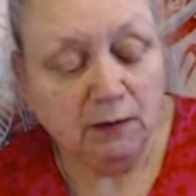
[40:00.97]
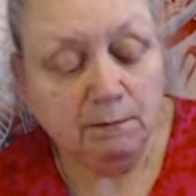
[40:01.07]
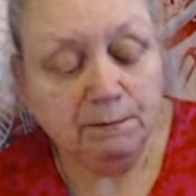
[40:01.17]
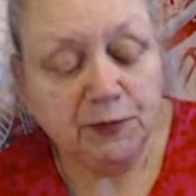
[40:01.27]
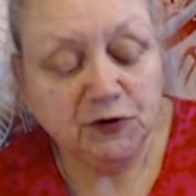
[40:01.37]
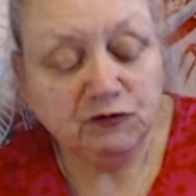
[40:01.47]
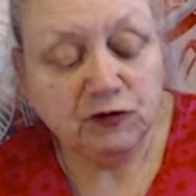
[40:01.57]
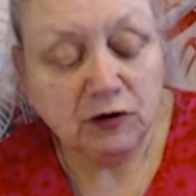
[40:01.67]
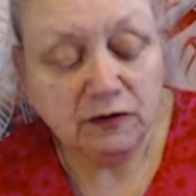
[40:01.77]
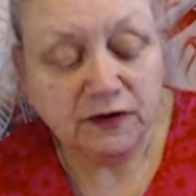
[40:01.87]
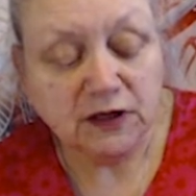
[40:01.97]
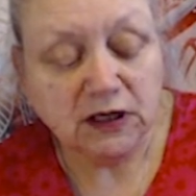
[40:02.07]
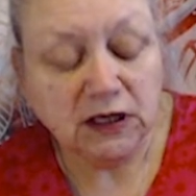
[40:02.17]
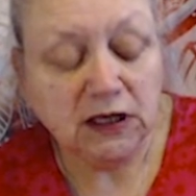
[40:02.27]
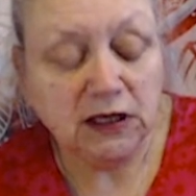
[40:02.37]
but rather
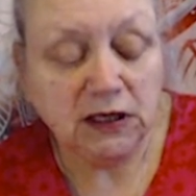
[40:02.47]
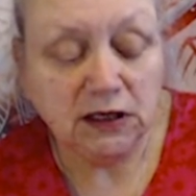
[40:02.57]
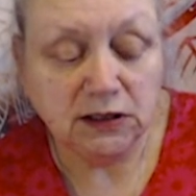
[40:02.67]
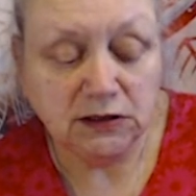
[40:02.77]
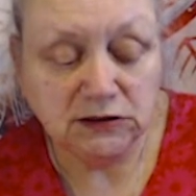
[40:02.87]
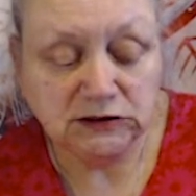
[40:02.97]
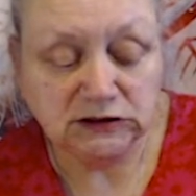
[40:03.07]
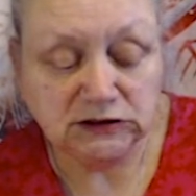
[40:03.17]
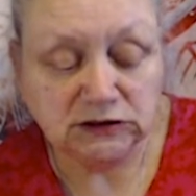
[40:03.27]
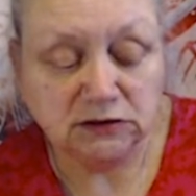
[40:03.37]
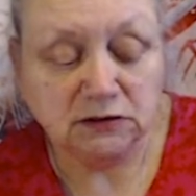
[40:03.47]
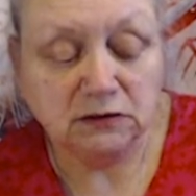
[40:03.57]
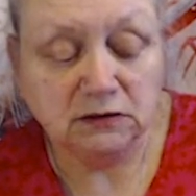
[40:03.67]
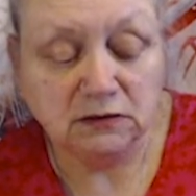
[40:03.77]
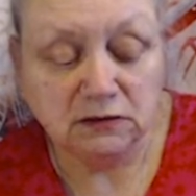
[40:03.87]
he is
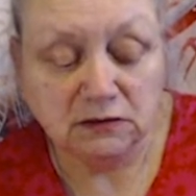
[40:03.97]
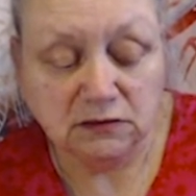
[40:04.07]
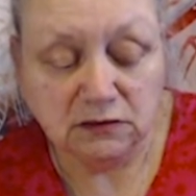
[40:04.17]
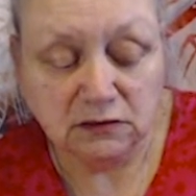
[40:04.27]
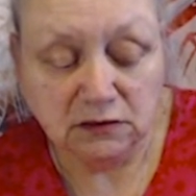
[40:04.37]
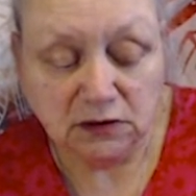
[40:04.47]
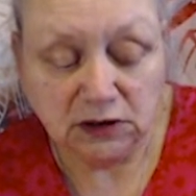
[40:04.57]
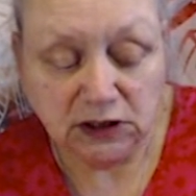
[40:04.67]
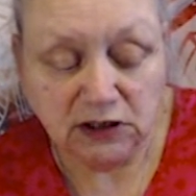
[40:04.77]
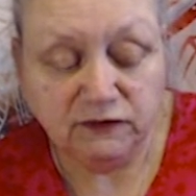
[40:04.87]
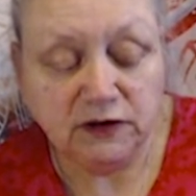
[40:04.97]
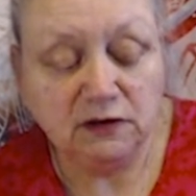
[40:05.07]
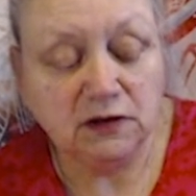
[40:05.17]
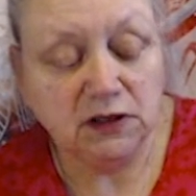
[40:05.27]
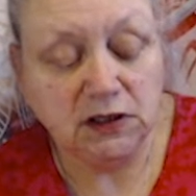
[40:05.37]
giving
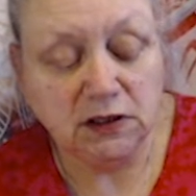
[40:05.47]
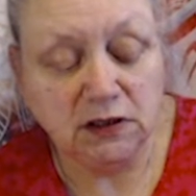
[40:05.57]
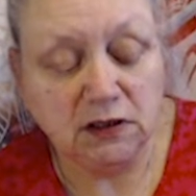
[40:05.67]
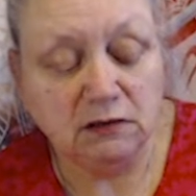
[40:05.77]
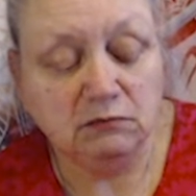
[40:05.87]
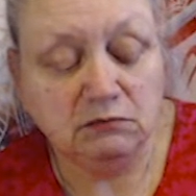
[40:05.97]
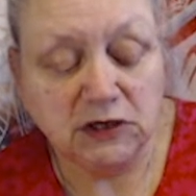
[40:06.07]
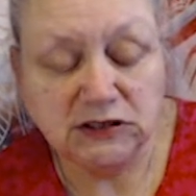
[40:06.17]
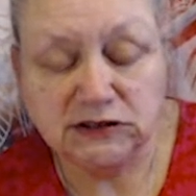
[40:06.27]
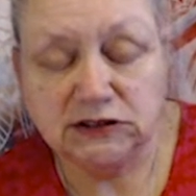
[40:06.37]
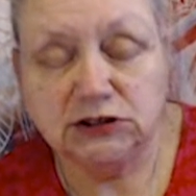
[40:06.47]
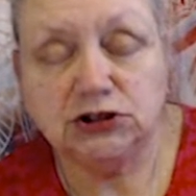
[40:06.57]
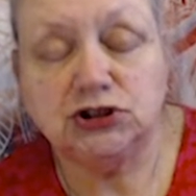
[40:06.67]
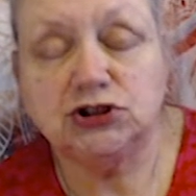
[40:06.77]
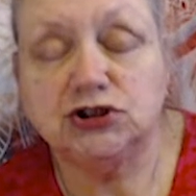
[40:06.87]
the
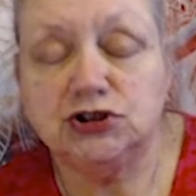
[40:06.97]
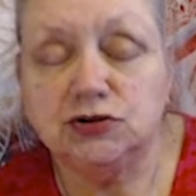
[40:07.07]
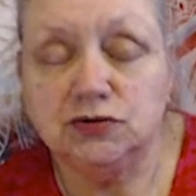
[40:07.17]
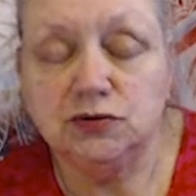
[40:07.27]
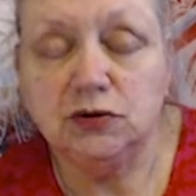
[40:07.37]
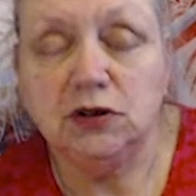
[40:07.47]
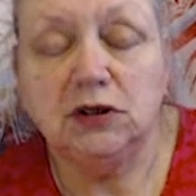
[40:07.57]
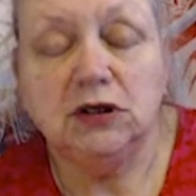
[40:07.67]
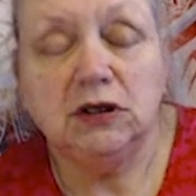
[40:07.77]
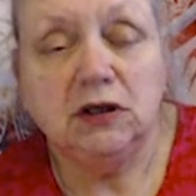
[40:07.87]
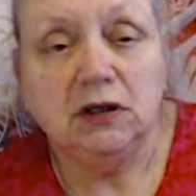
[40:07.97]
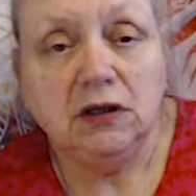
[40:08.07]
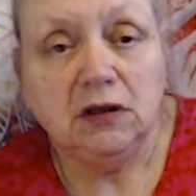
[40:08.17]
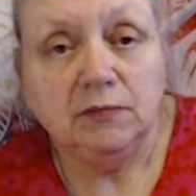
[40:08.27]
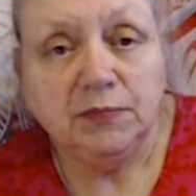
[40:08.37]
message to
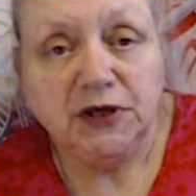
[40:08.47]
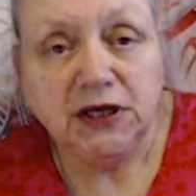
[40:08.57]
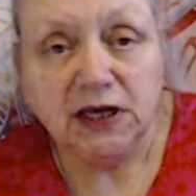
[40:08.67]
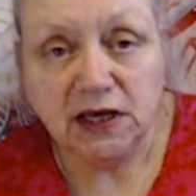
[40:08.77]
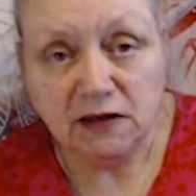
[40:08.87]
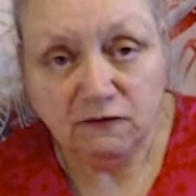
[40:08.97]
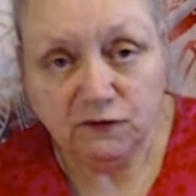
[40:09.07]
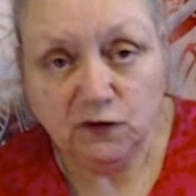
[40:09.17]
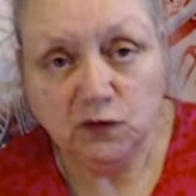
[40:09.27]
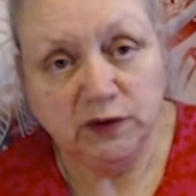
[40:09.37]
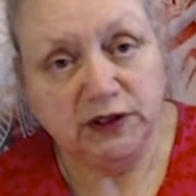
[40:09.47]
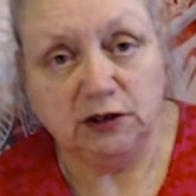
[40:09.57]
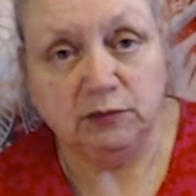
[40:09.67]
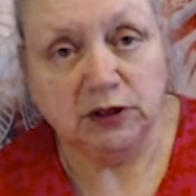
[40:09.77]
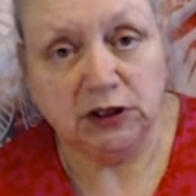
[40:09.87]
be careful with your
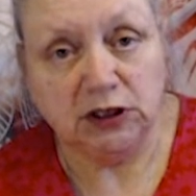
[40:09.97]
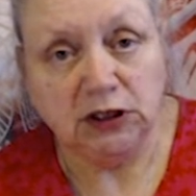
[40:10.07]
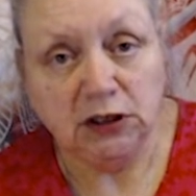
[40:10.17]
money.